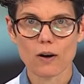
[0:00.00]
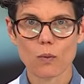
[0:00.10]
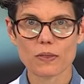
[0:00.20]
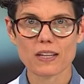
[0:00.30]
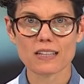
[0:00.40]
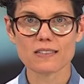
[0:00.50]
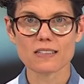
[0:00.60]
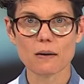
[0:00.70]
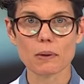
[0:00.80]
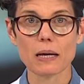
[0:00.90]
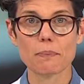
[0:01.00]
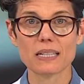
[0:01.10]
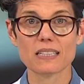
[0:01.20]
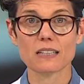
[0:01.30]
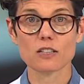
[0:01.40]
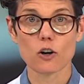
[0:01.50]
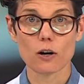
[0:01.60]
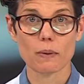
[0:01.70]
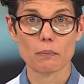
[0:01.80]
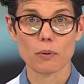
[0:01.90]
what the NCAA Big Ten
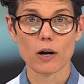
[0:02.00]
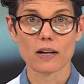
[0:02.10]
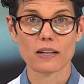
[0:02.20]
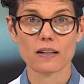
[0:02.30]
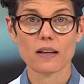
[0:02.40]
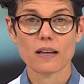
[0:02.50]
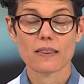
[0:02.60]
tournament brought in